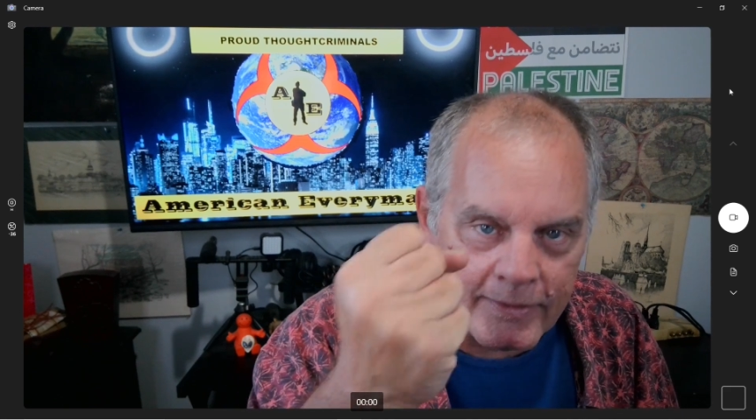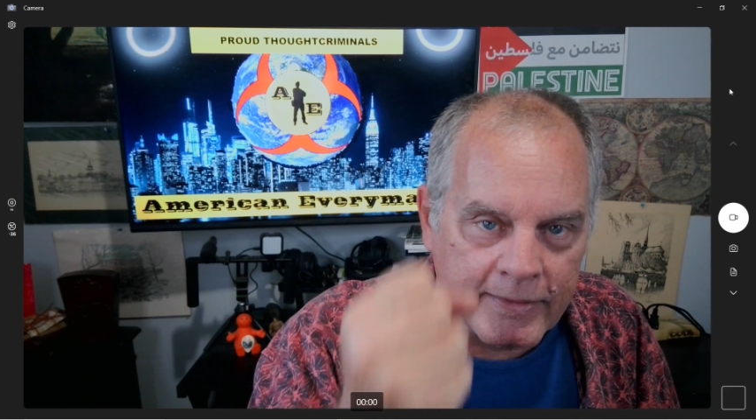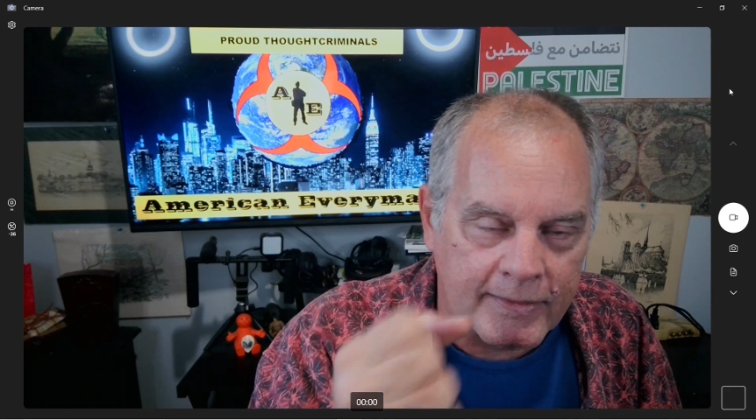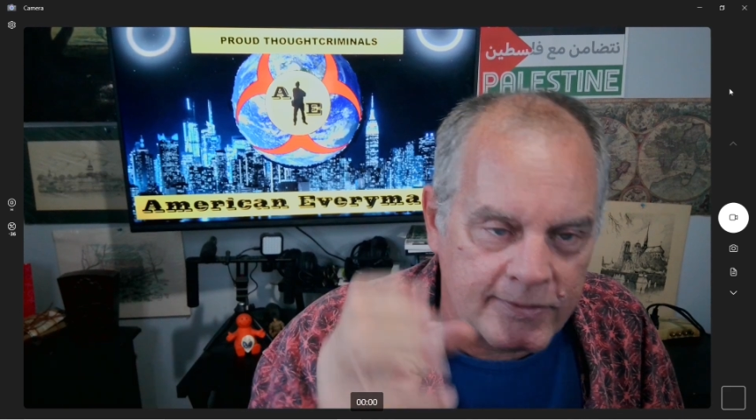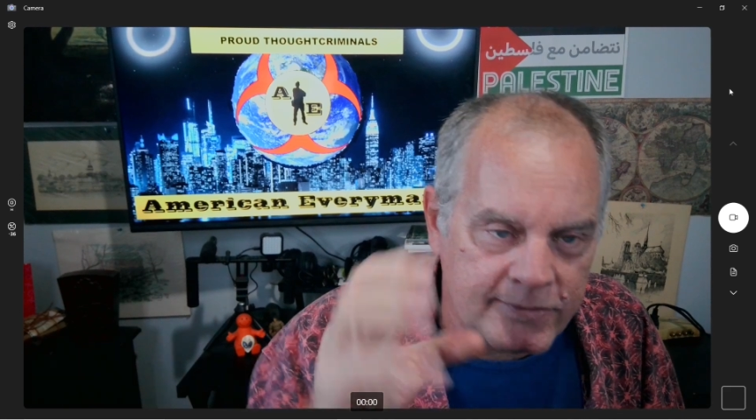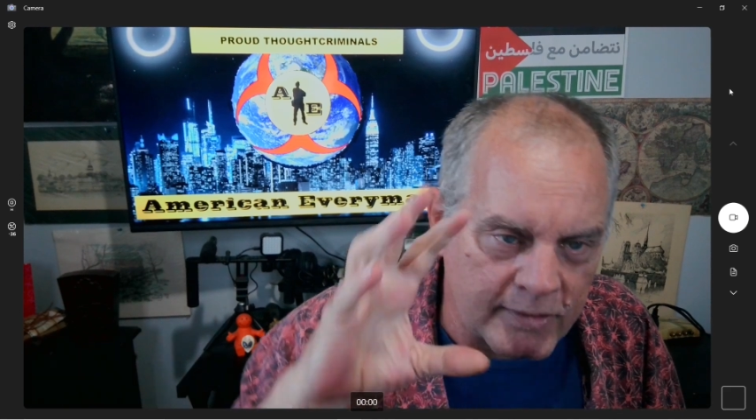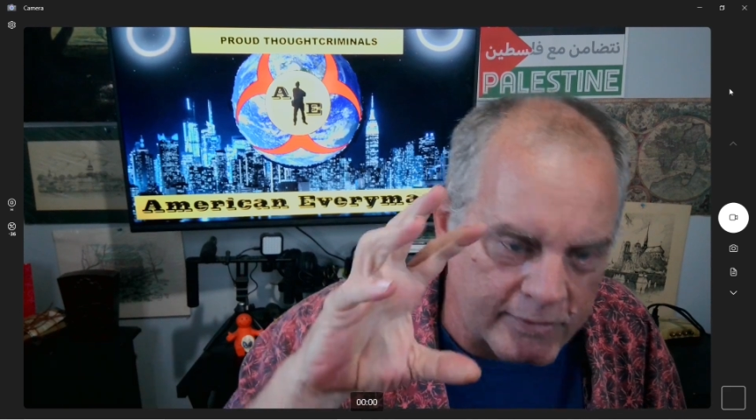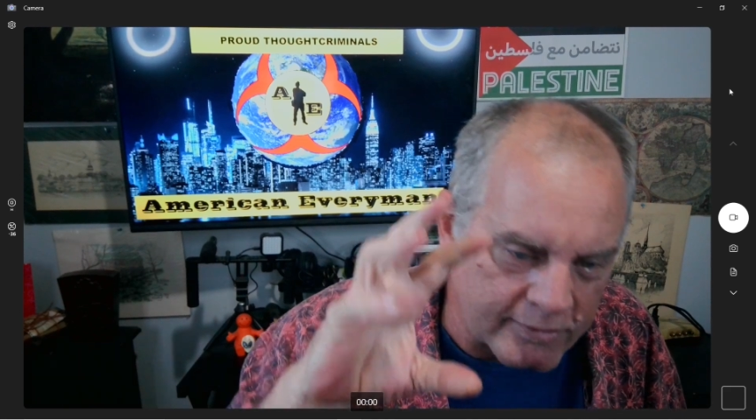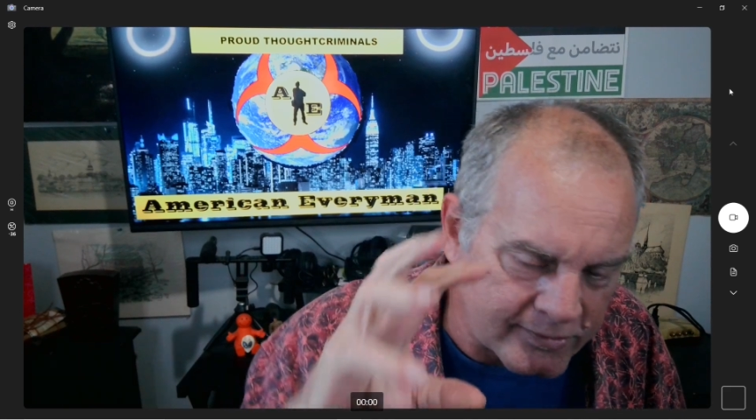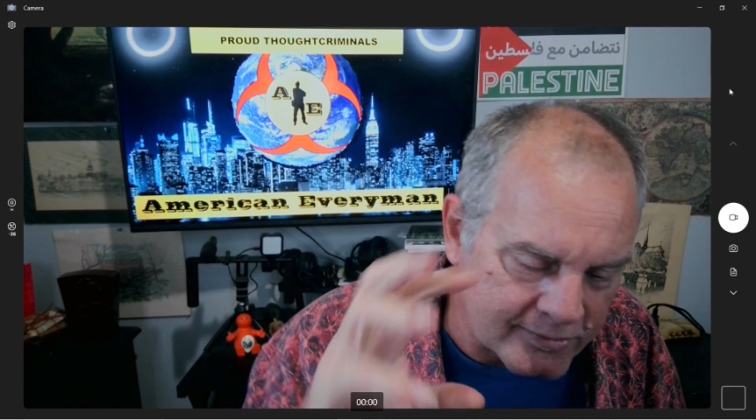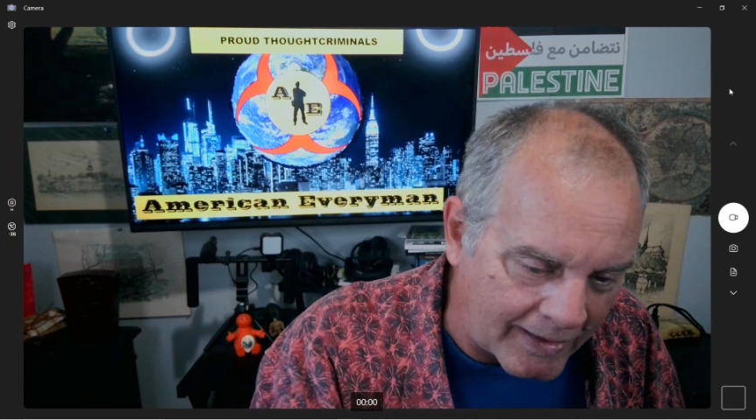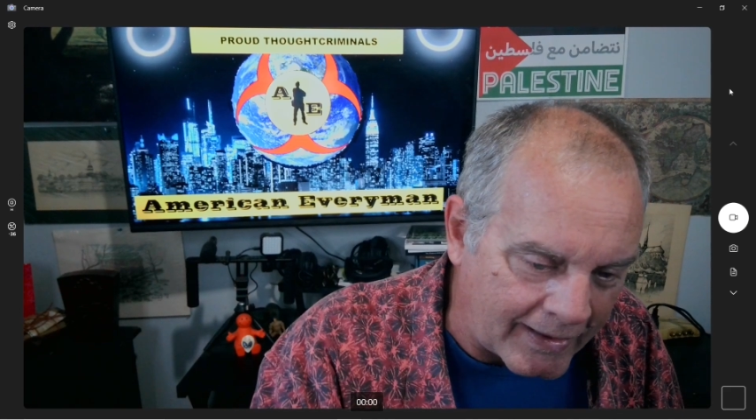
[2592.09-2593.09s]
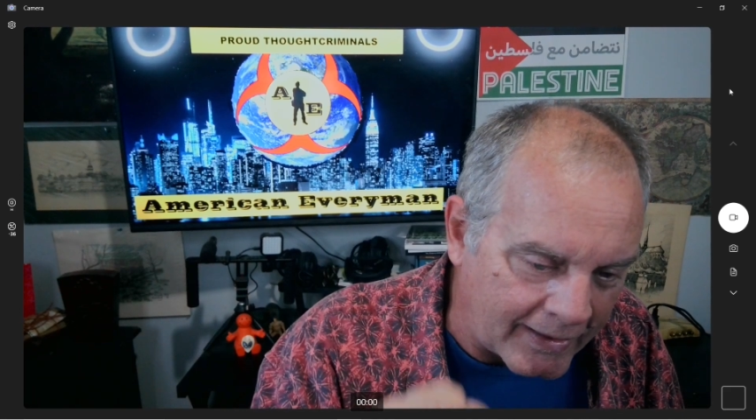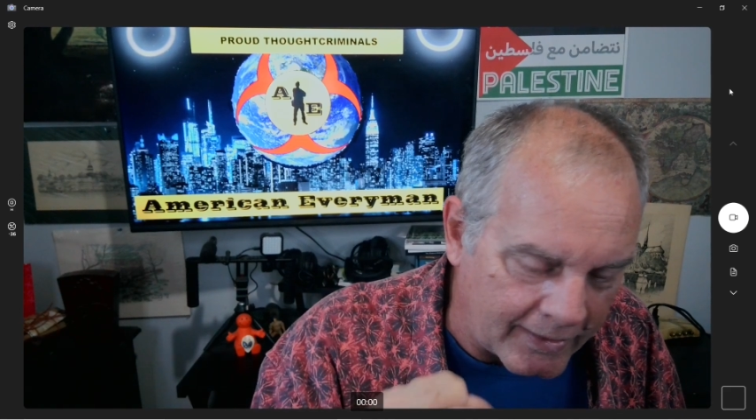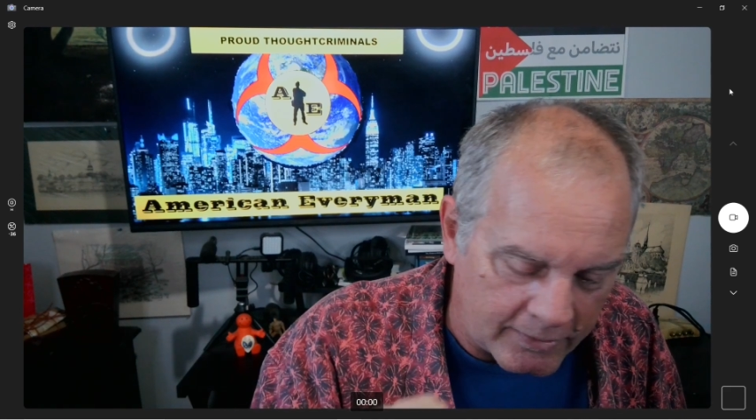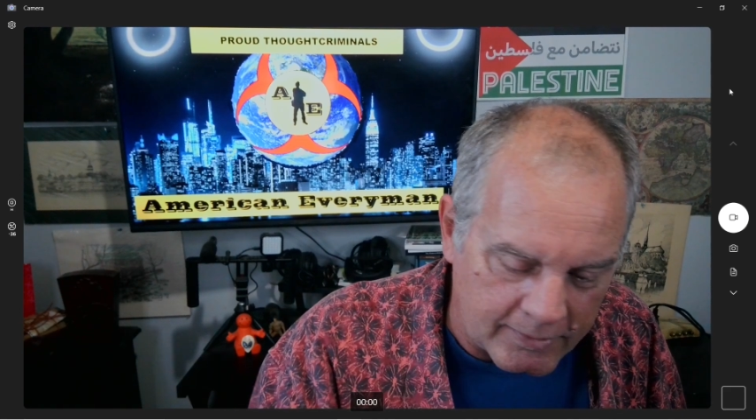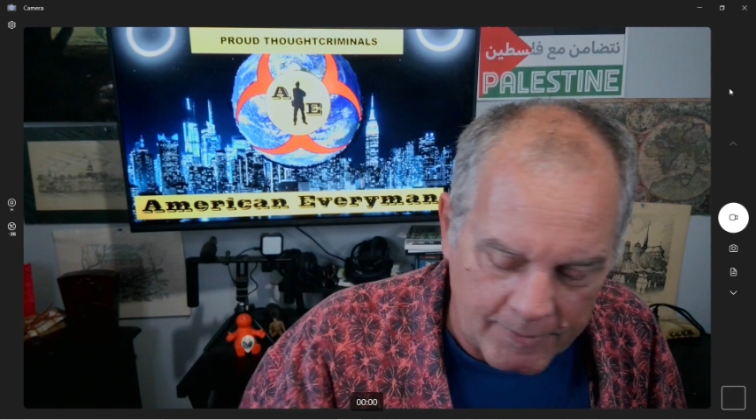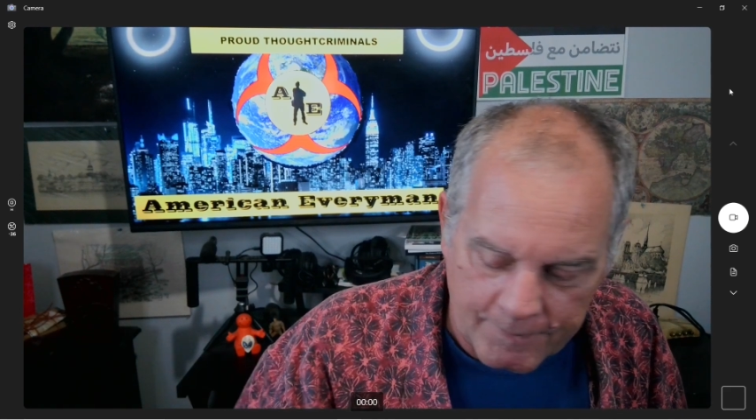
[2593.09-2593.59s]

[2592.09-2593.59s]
He doesn't understand.